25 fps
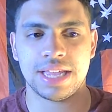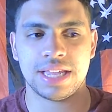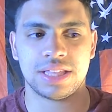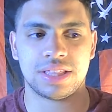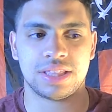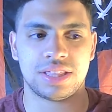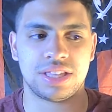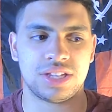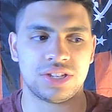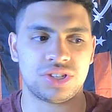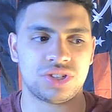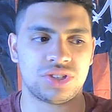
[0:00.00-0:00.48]

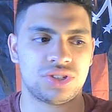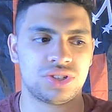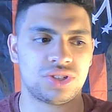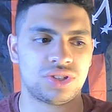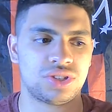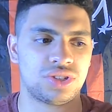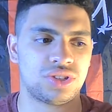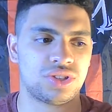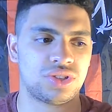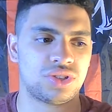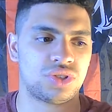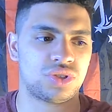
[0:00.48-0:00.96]
this
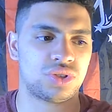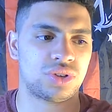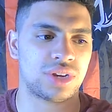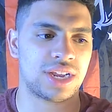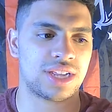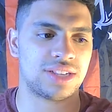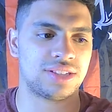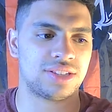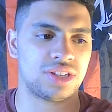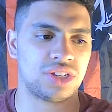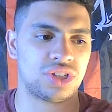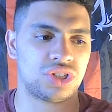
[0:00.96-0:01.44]

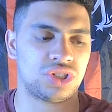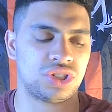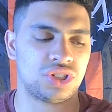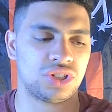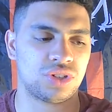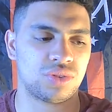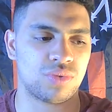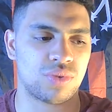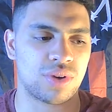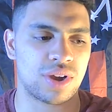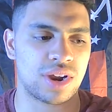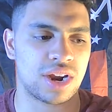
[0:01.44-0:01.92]

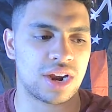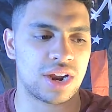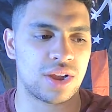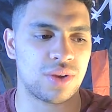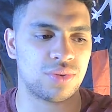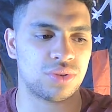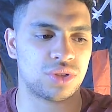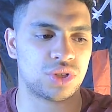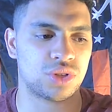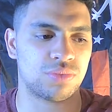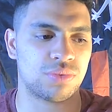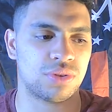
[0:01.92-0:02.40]
transition where it
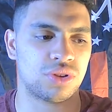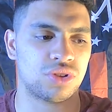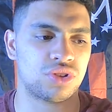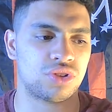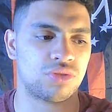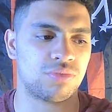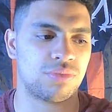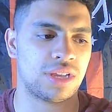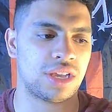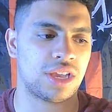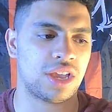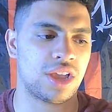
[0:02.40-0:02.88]
was supposed to
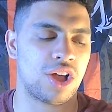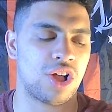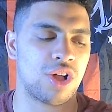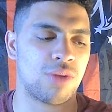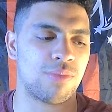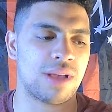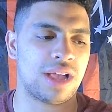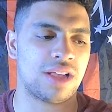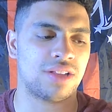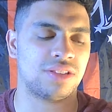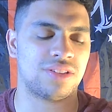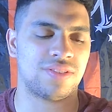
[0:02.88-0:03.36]
be all
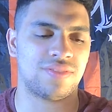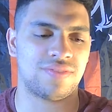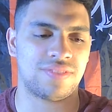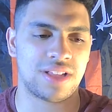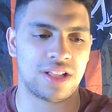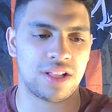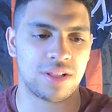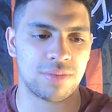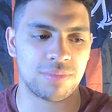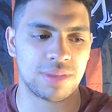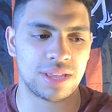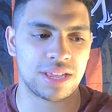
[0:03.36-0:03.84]
about
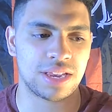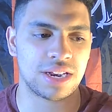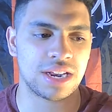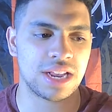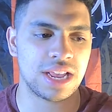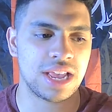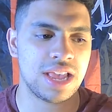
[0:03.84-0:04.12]
development